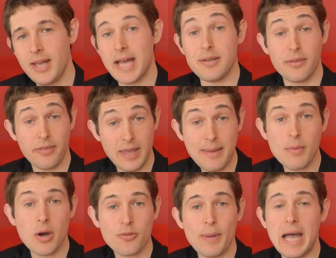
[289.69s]
and the
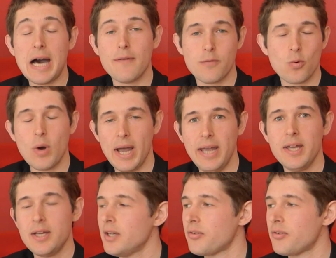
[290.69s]
most powerful way